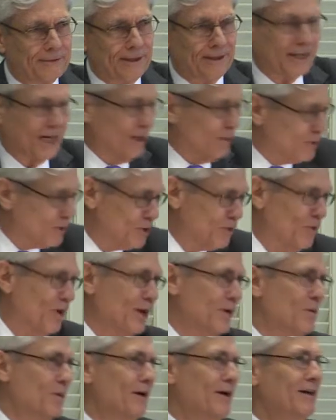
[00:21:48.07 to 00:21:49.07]
And then I was
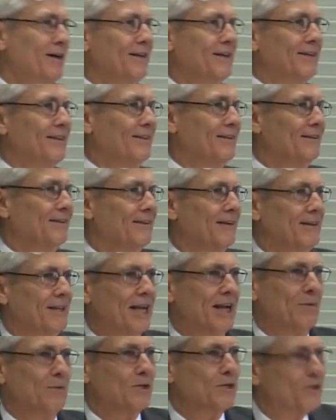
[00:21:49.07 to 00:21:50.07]
21, and
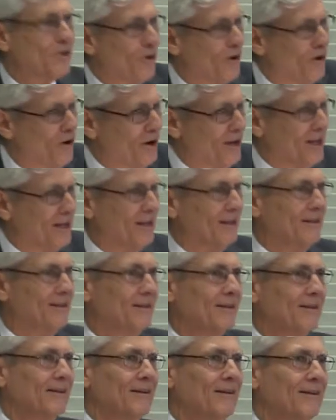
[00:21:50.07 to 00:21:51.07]
then I was 30,
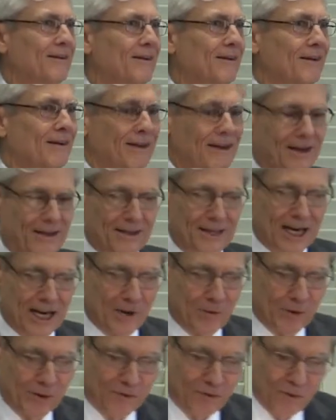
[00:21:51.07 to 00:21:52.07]
and then
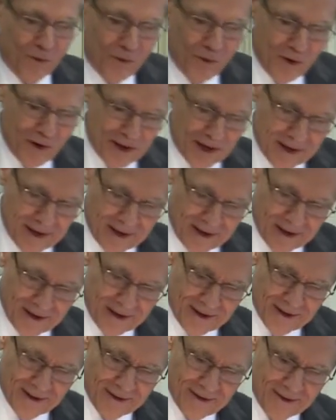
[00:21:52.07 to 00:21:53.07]
I was 40.
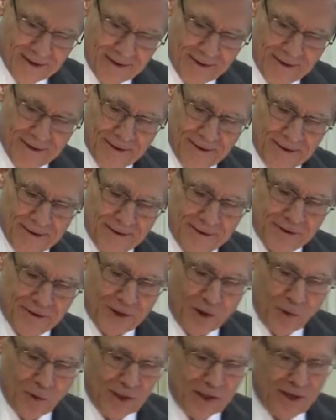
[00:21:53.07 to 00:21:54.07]

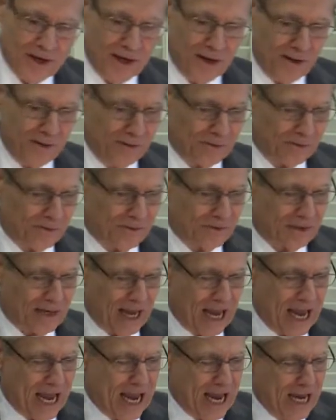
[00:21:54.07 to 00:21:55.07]
So it goes.
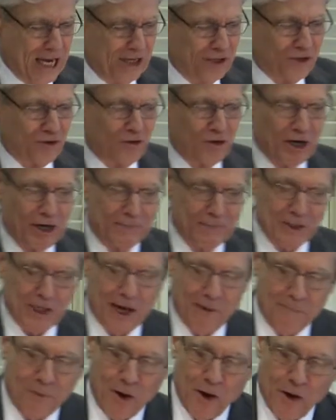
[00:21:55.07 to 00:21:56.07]
Age creeps
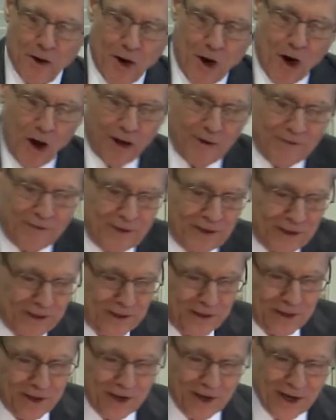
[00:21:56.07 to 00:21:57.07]
up on all of
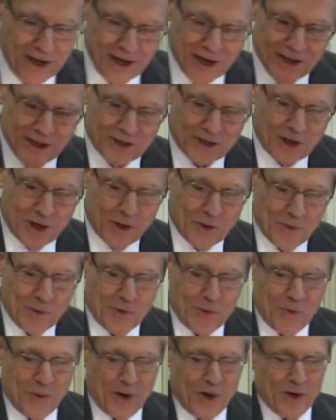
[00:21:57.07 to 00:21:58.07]
us so that
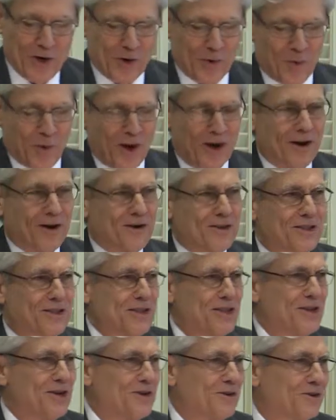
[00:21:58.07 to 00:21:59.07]
we wonder, where did
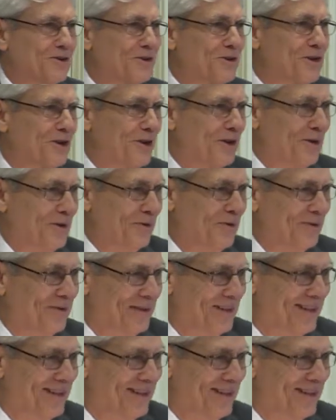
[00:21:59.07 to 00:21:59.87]
the years go?